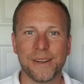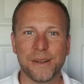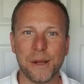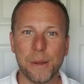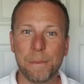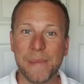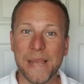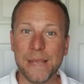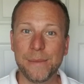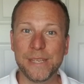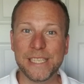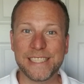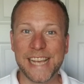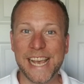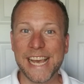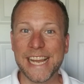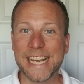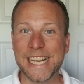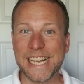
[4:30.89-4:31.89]
A baby's
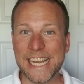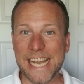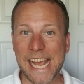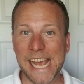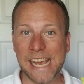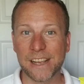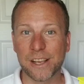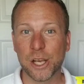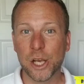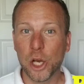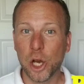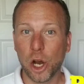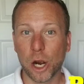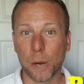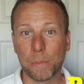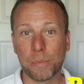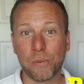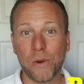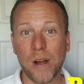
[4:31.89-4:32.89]
head and neck
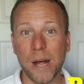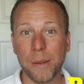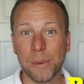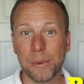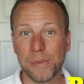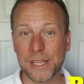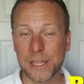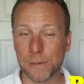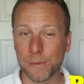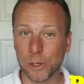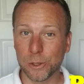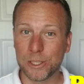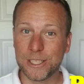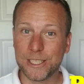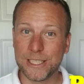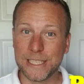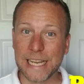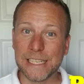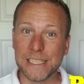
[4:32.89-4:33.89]
are probably the most
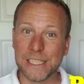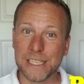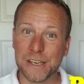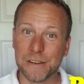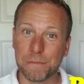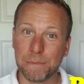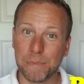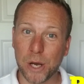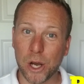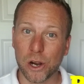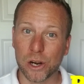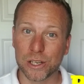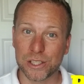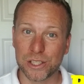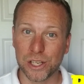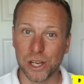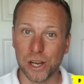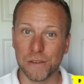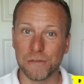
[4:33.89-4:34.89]
sensitive
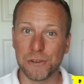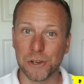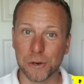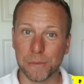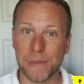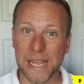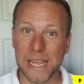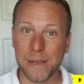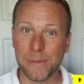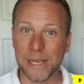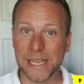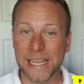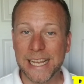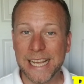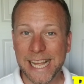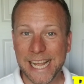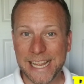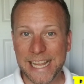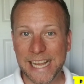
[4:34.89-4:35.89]
parts of your baby,
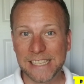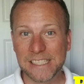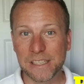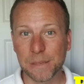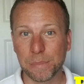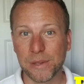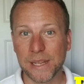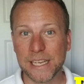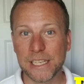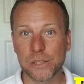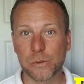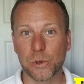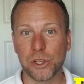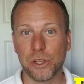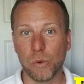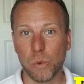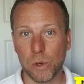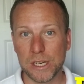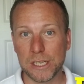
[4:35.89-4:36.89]
and that's the place where
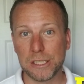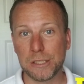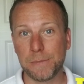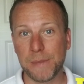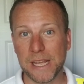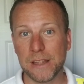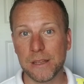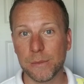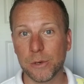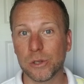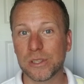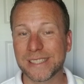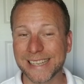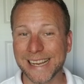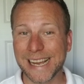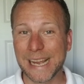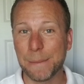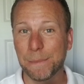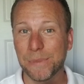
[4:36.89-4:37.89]
you want to spend the most
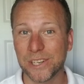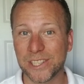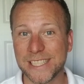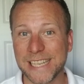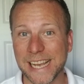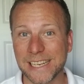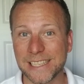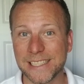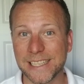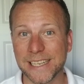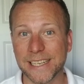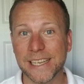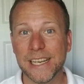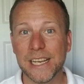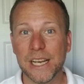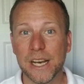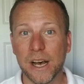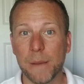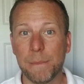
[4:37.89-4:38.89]
time protecting.
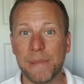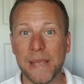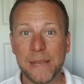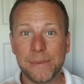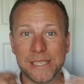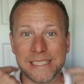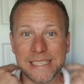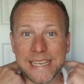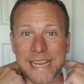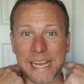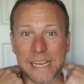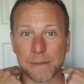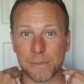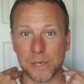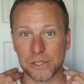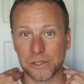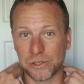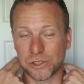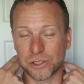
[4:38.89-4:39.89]
A baby's neck
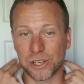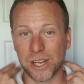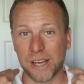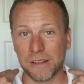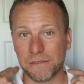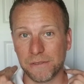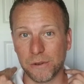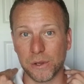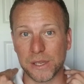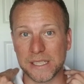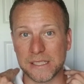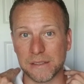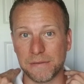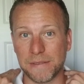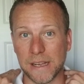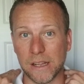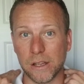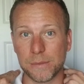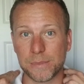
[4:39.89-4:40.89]
muscles are not fully
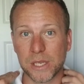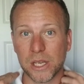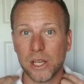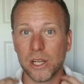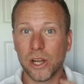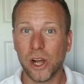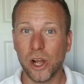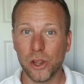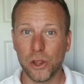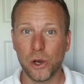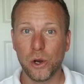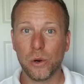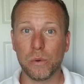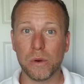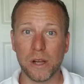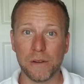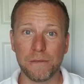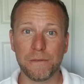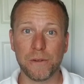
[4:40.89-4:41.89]
developed,
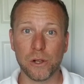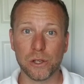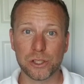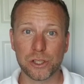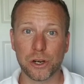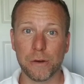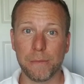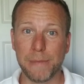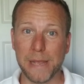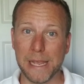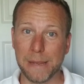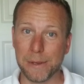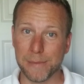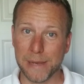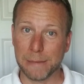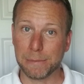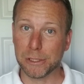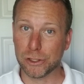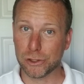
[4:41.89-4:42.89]
although a full-term baby
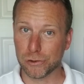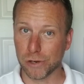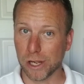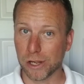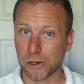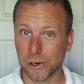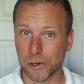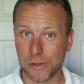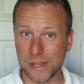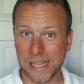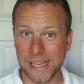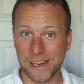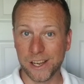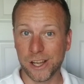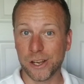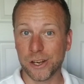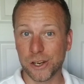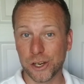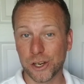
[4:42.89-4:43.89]
might be stronger than
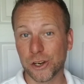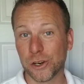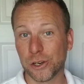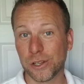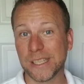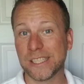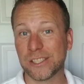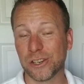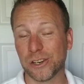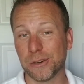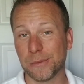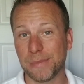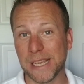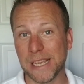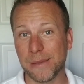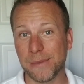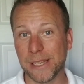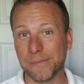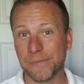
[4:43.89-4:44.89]
an early-term
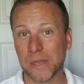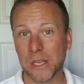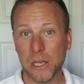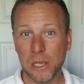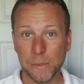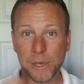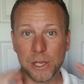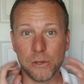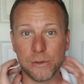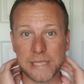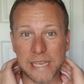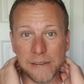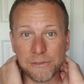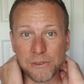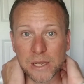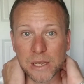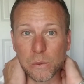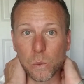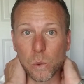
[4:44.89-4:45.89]
baby. But you
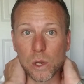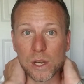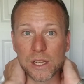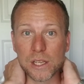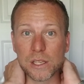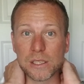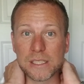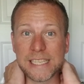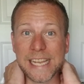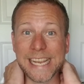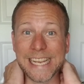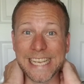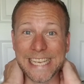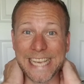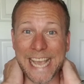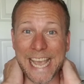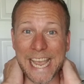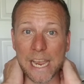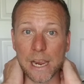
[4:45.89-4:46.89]
definitely want to take
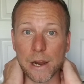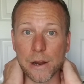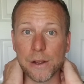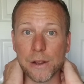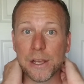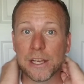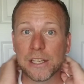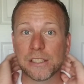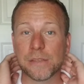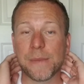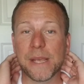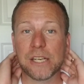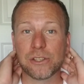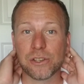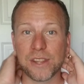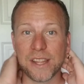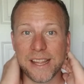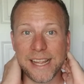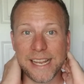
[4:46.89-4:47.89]
care to make
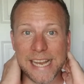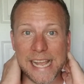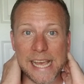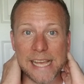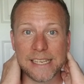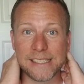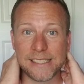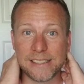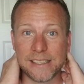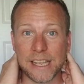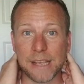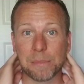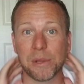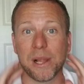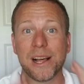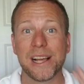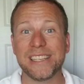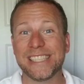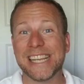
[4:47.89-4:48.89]
sure that that head is
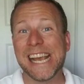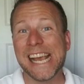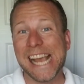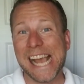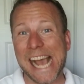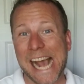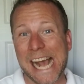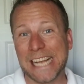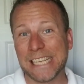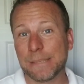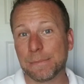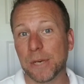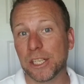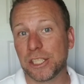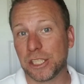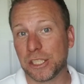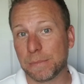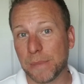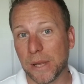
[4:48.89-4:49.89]
stabilized as
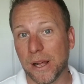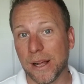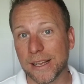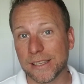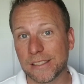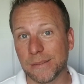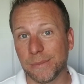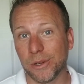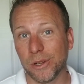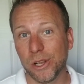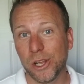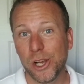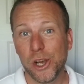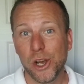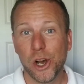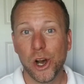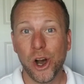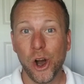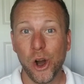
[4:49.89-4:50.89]
much as possible.
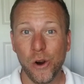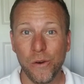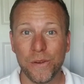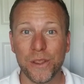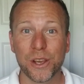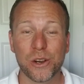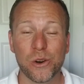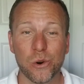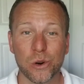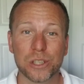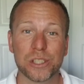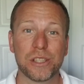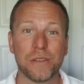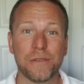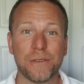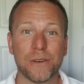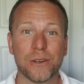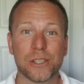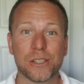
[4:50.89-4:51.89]
Over the course of the
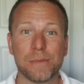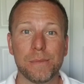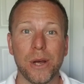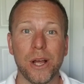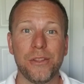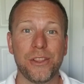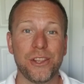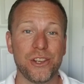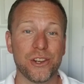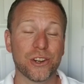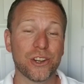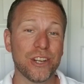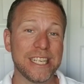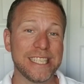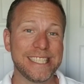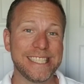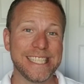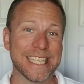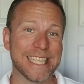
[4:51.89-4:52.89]
first month, you're going to
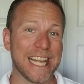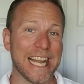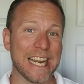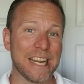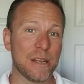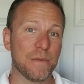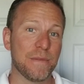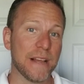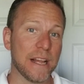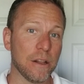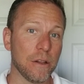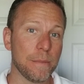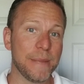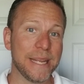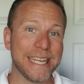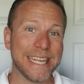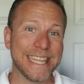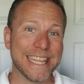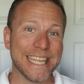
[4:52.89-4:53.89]
see a lot of
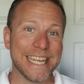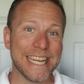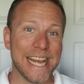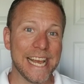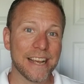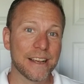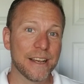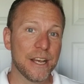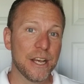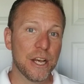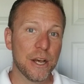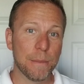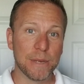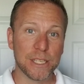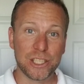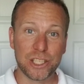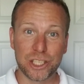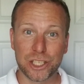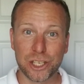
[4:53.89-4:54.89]
development in the neck,
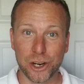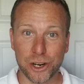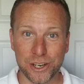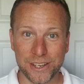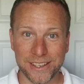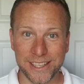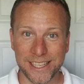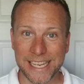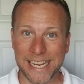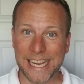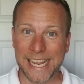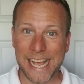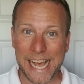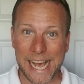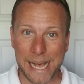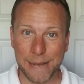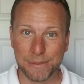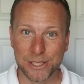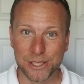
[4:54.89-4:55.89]
but certainly,
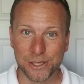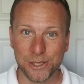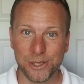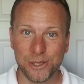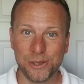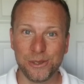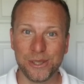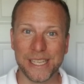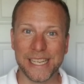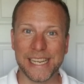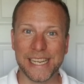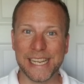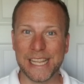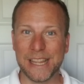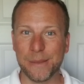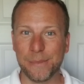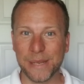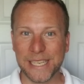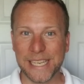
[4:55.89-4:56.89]
absolutely, in
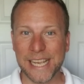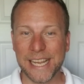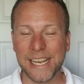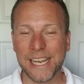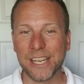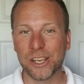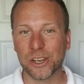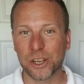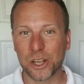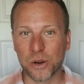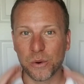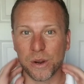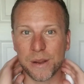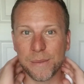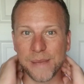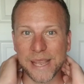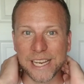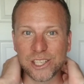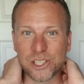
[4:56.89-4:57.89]
the beginning, you're going to want
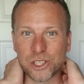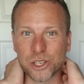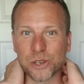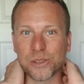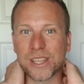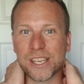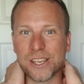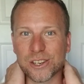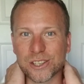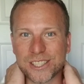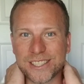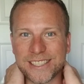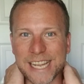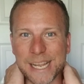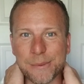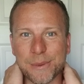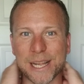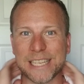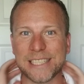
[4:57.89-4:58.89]
to make sure that you're
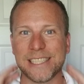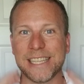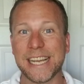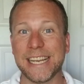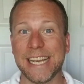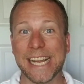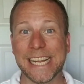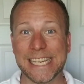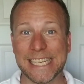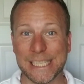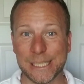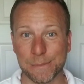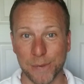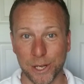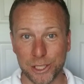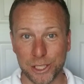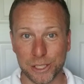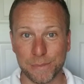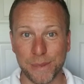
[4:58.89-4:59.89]
stabilizing that neck as
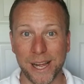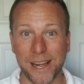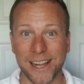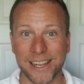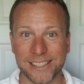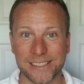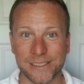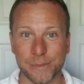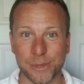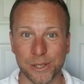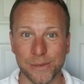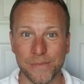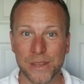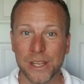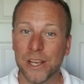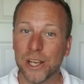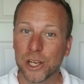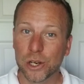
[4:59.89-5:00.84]
much as possible.